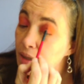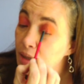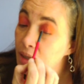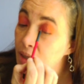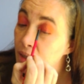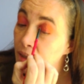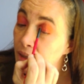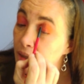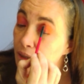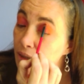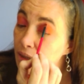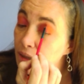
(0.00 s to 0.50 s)

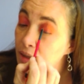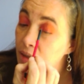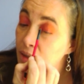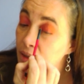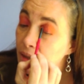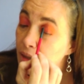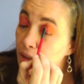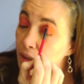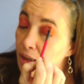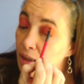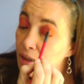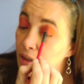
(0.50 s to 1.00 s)
Like,
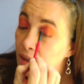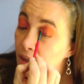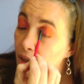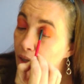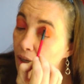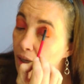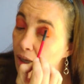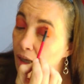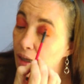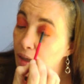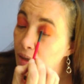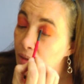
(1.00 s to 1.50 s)

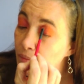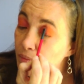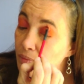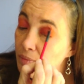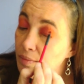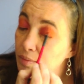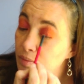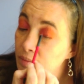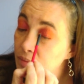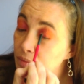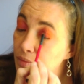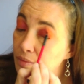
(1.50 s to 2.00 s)
I
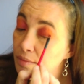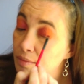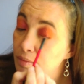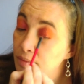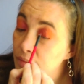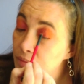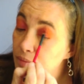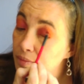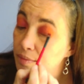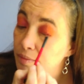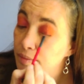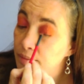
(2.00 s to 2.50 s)

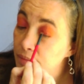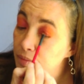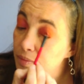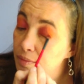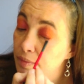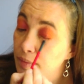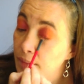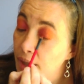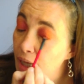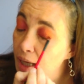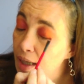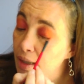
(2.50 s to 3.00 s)

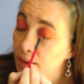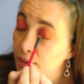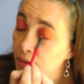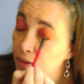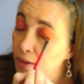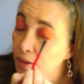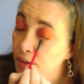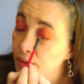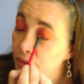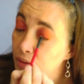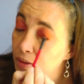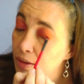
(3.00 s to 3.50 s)
don't
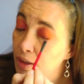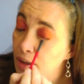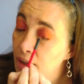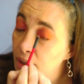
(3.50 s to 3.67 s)
know.